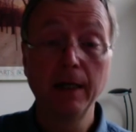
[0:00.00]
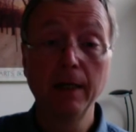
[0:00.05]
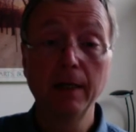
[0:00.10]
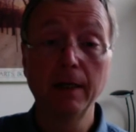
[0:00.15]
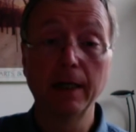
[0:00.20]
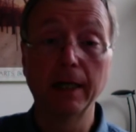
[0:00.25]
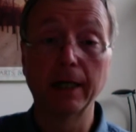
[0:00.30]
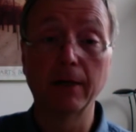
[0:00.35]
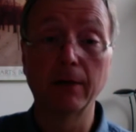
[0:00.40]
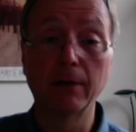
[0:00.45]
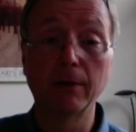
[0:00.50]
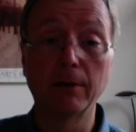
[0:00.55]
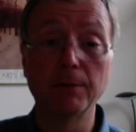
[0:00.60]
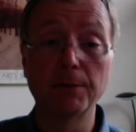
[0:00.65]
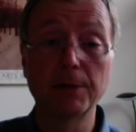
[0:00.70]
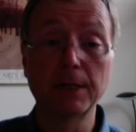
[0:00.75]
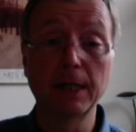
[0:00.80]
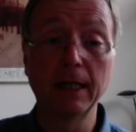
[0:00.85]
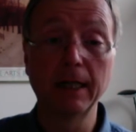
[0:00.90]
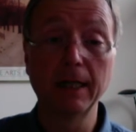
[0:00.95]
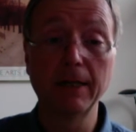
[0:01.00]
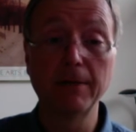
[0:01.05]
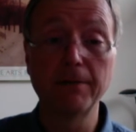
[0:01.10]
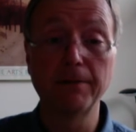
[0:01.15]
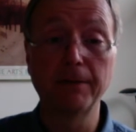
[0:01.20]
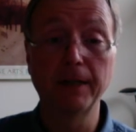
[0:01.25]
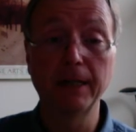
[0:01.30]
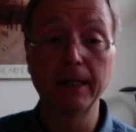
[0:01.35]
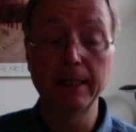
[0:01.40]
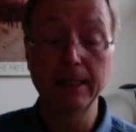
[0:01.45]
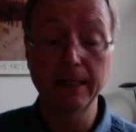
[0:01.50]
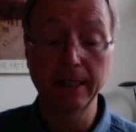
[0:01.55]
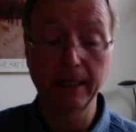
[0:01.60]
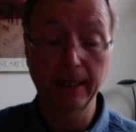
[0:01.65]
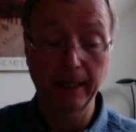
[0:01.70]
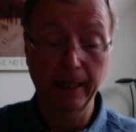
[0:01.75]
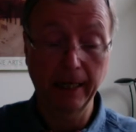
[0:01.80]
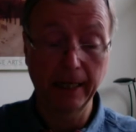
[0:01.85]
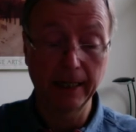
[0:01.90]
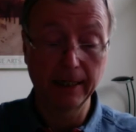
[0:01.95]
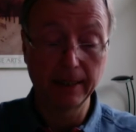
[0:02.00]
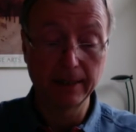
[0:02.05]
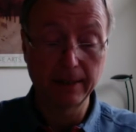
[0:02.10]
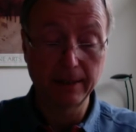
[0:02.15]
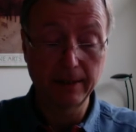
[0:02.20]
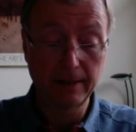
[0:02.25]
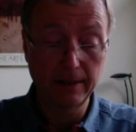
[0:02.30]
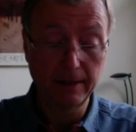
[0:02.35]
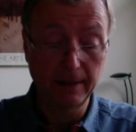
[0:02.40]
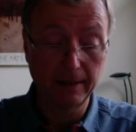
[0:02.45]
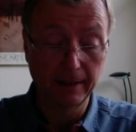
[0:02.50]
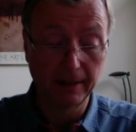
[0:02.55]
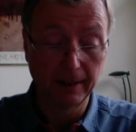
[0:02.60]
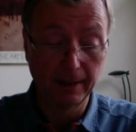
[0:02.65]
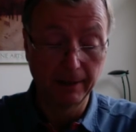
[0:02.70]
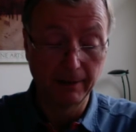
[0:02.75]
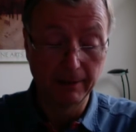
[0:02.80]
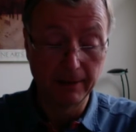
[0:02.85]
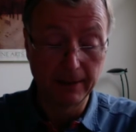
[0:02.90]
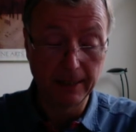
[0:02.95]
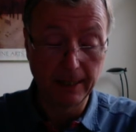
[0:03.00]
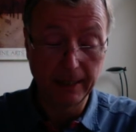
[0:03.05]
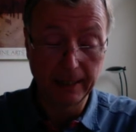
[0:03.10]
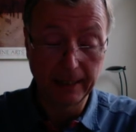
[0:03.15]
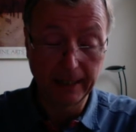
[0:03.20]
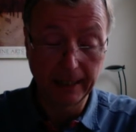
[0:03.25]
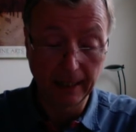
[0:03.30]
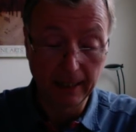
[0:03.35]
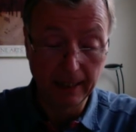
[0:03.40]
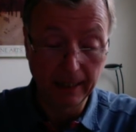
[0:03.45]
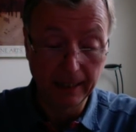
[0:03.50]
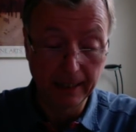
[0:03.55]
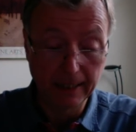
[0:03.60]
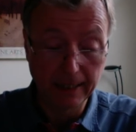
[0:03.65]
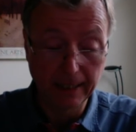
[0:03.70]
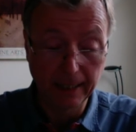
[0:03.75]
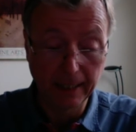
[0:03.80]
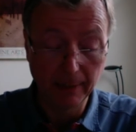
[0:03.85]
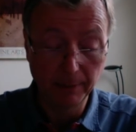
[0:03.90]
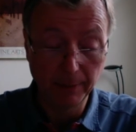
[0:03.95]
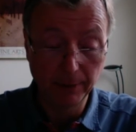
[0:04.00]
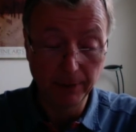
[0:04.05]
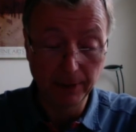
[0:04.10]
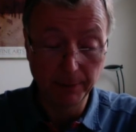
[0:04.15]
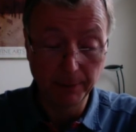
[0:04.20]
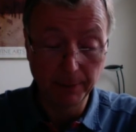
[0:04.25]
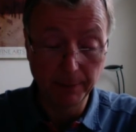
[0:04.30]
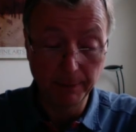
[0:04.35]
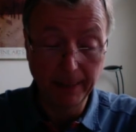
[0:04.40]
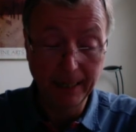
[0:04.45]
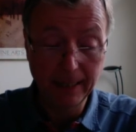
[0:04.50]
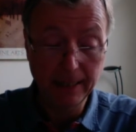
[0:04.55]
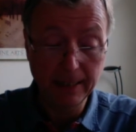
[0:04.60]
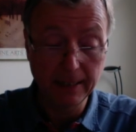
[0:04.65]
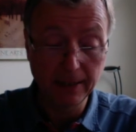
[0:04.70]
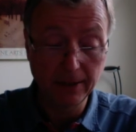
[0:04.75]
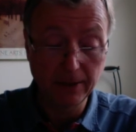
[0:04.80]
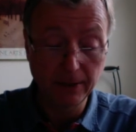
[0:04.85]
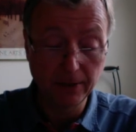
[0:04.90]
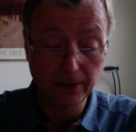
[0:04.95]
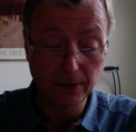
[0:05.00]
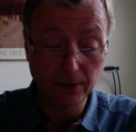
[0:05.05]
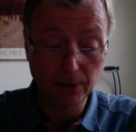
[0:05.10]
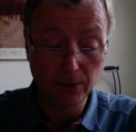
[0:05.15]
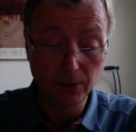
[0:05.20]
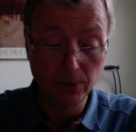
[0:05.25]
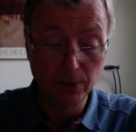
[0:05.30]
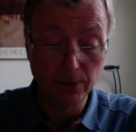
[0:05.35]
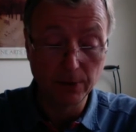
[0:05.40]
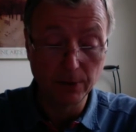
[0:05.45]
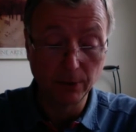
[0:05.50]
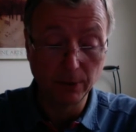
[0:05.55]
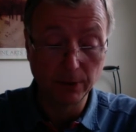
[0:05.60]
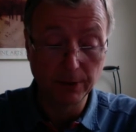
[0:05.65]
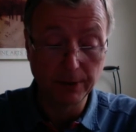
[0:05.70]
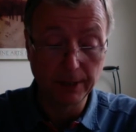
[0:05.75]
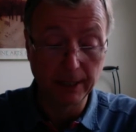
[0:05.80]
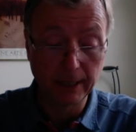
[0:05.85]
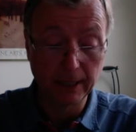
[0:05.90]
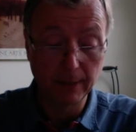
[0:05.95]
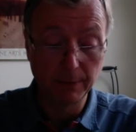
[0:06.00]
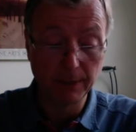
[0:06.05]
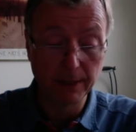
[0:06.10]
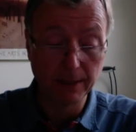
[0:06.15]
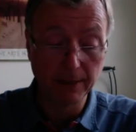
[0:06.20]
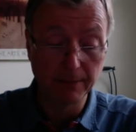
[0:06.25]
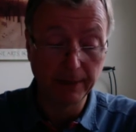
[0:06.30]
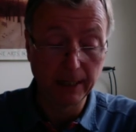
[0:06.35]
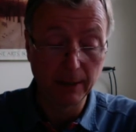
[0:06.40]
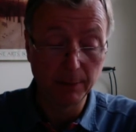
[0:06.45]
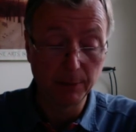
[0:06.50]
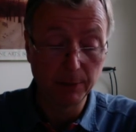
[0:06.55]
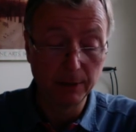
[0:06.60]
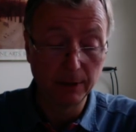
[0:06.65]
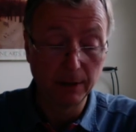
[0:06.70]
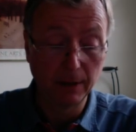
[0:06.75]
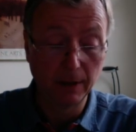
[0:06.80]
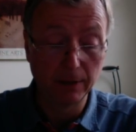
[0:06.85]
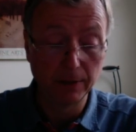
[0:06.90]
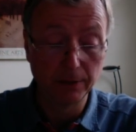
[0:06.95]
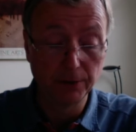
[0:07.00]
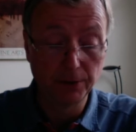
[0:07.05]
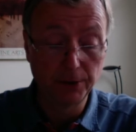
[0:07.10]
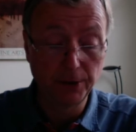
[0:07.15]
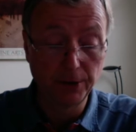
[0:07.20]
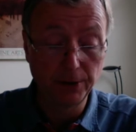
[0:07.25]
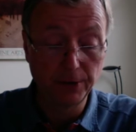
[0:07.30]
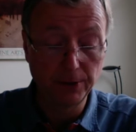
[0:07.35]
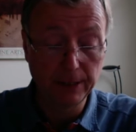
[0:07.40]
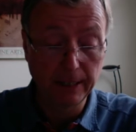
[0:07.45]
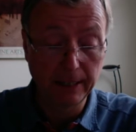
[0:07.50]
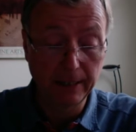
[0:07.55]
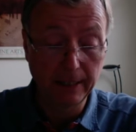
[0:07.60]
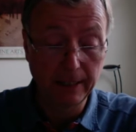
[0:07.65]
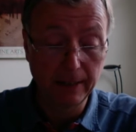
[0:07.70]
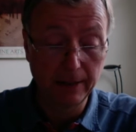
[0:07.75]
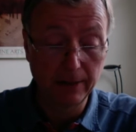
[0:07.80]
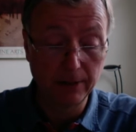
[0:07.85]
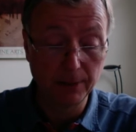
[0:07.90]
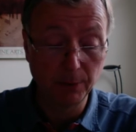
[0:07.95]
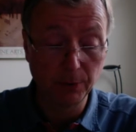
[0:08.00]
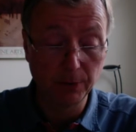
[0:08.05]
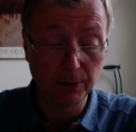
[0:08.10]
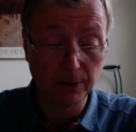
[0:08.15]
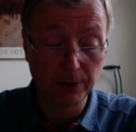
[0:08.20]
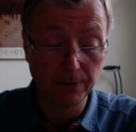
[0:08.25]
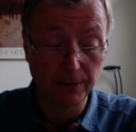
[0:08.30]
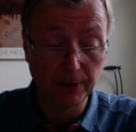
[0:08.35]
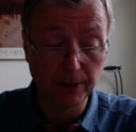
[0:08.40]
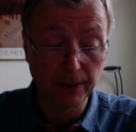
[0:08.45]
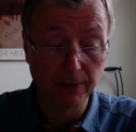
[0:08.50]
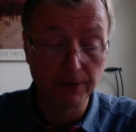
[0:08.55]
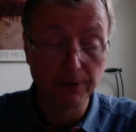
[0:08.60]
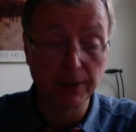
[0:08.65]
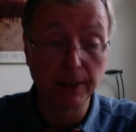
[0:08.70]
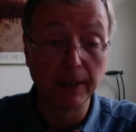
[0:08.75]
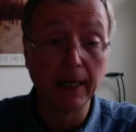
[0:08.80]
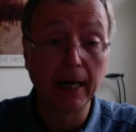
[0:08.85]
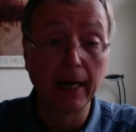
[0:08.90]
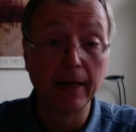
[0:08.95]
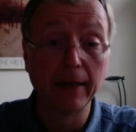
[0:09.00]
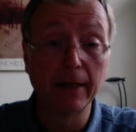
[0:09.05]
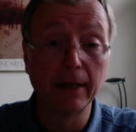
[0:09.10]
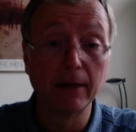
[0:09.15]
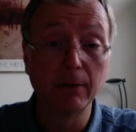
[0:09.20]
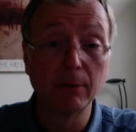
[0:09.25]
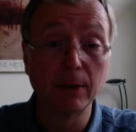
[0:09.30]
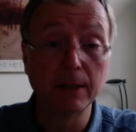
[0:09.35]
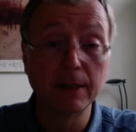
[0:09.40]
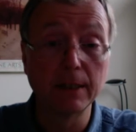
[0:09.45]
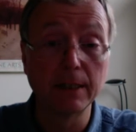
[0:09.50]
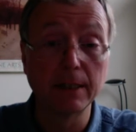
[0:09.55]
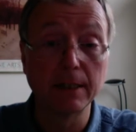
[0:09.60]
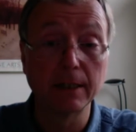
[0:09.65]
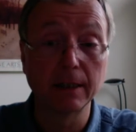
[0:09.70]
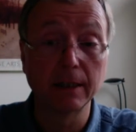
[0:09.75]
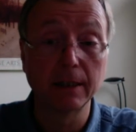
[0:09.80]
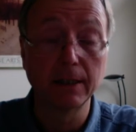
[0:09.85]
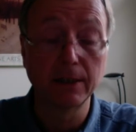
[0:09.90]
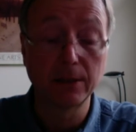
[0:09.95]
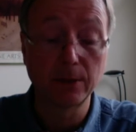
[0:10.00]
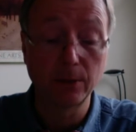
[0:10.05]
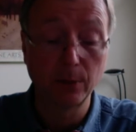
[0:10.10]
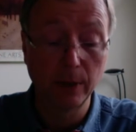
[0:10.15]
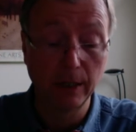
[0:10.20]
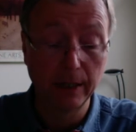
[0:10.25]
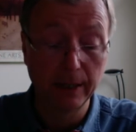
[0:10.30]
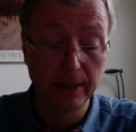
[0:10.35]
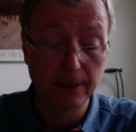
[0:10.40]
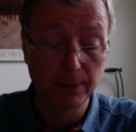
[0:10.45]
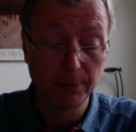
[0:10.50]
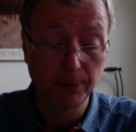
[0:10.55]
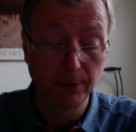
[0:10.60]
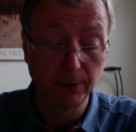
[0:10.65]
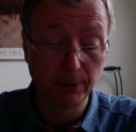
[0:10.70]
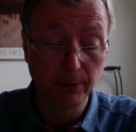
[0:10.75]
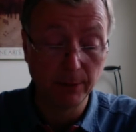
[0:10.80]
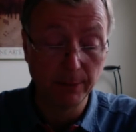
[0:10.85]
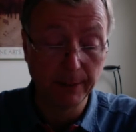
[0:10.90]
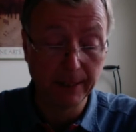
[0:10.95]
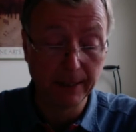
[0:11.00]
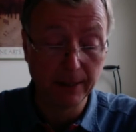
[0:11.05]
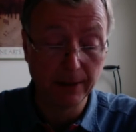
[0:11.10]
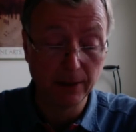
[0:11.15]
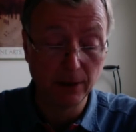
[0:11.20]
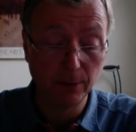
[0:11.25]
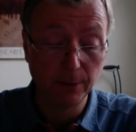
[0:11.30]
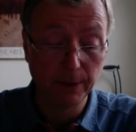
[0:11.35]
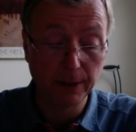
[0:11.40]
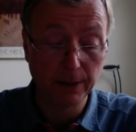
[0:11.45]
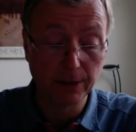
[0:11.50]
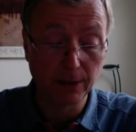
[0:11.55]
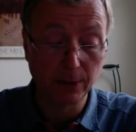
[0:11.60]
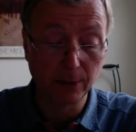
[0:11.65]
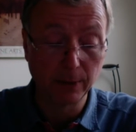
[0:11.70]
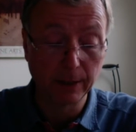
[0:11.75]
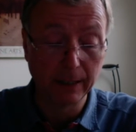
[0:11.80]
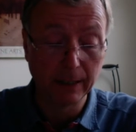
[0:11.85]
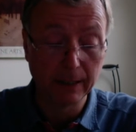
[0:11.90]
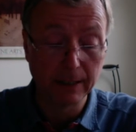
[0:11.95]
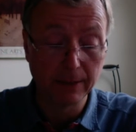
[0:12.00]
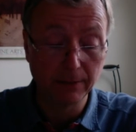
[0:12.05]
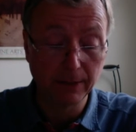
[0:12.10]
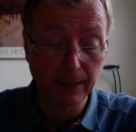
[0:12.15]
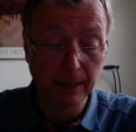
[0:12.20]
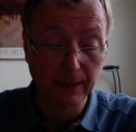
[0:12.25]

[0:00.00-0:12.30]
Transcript: Now, I'm slightly fighting against dying light here, but it'd be better to use what time is available on Tuesday to put this video together whilst it's at least quiet. Tomorrow it may not be as quiet if we